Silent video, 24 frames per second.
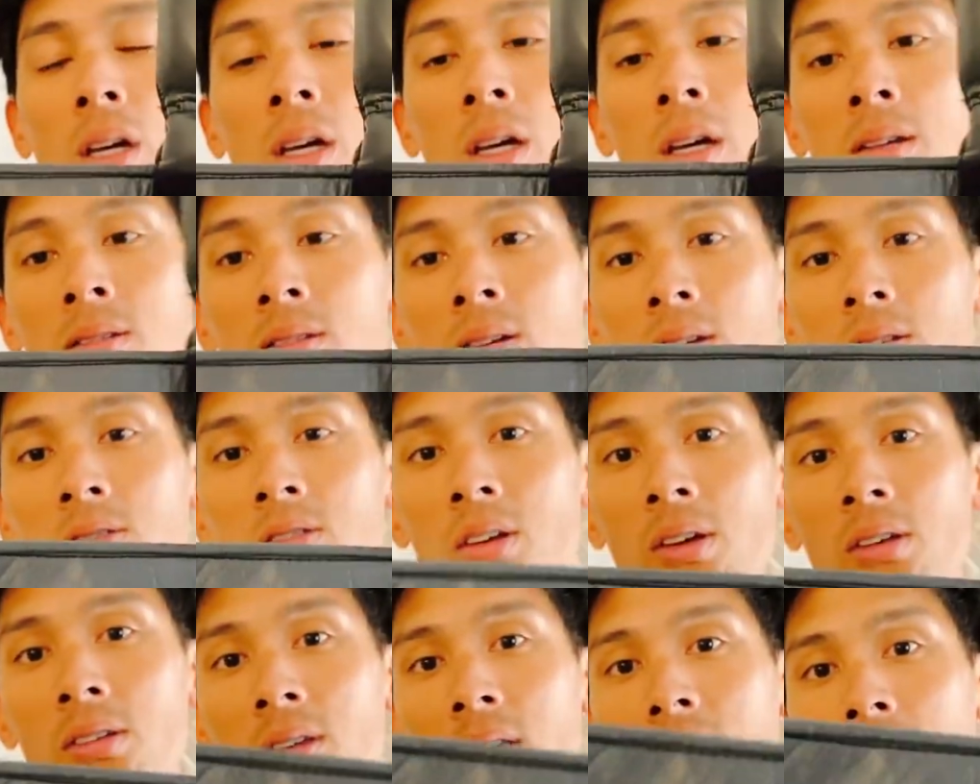It says
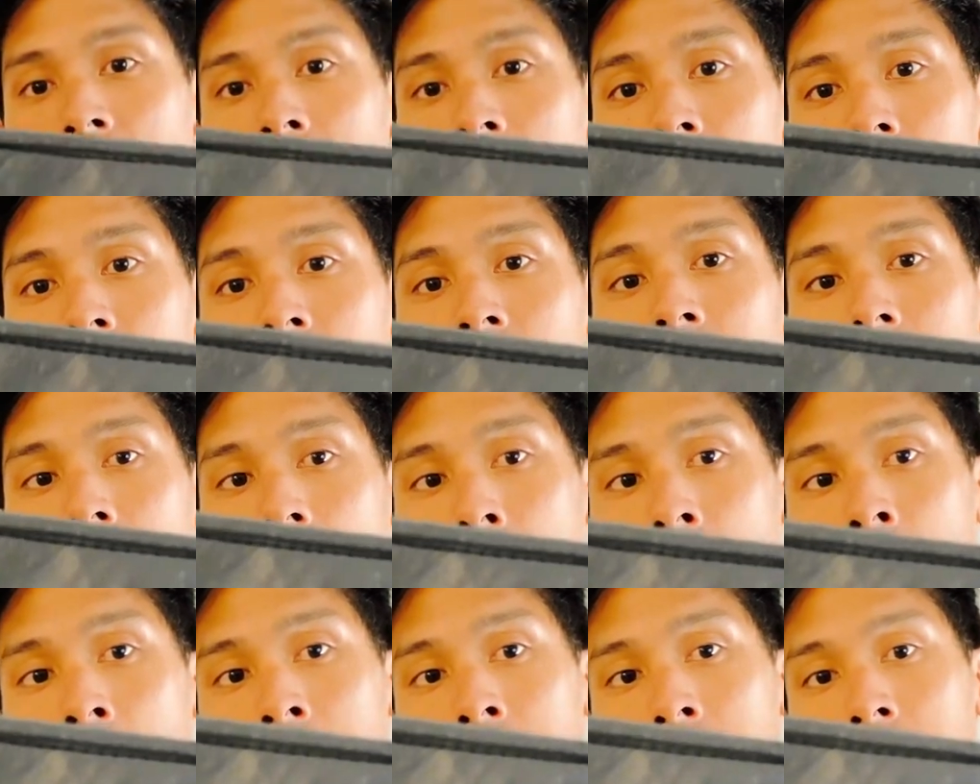16 ounces
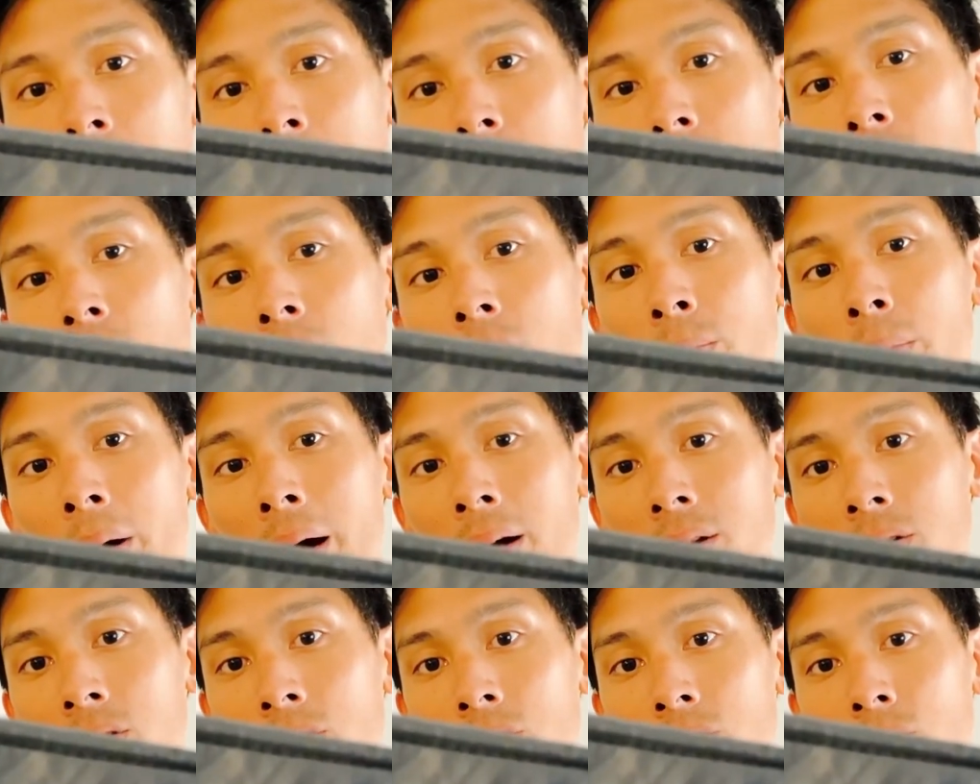on the Velcro
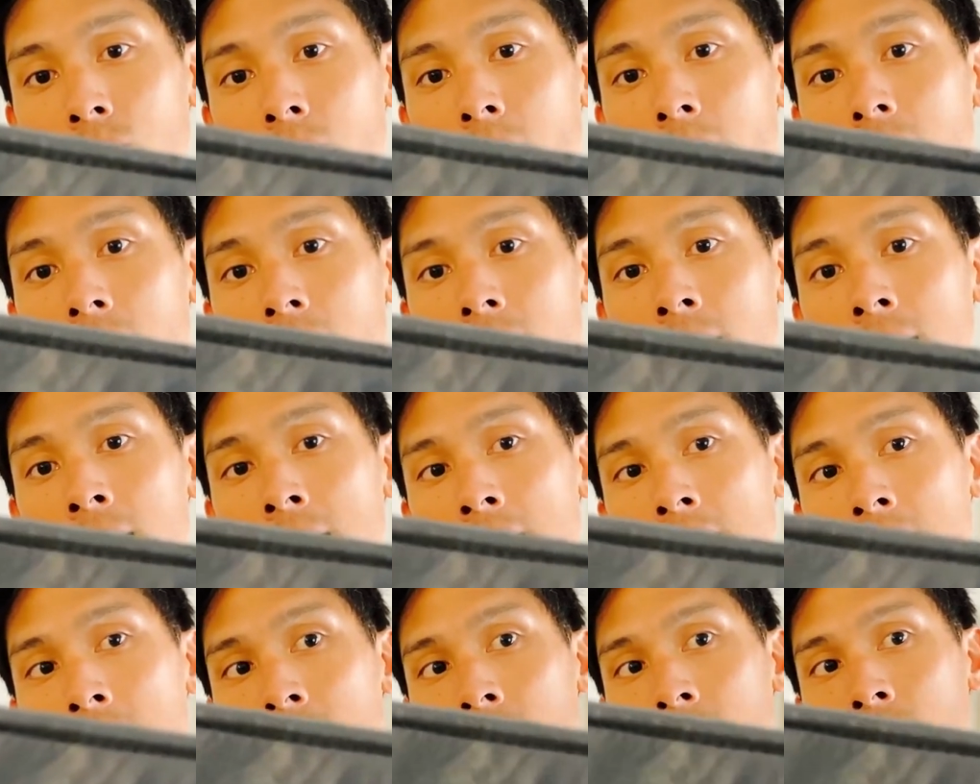patch as well,
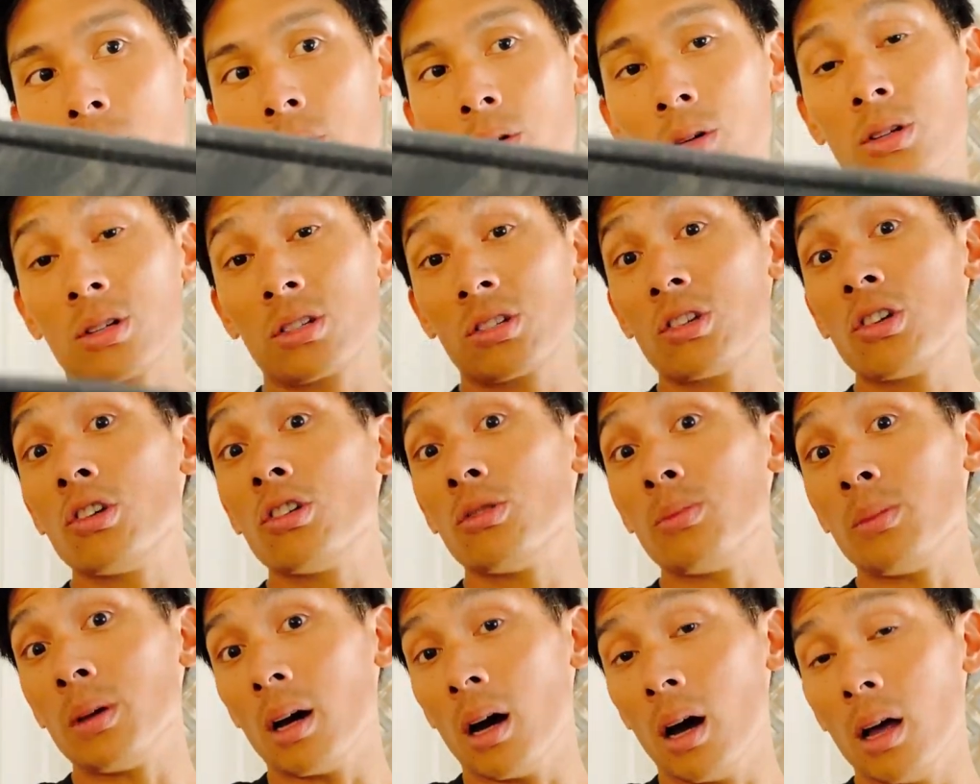or excuse
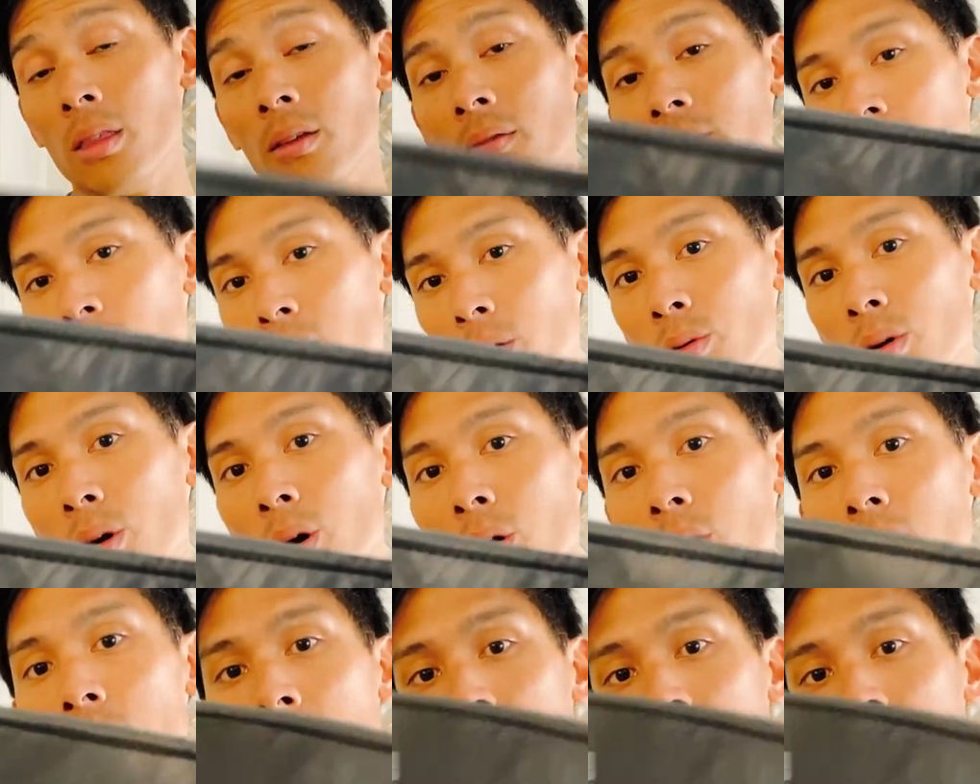me, on the Velcro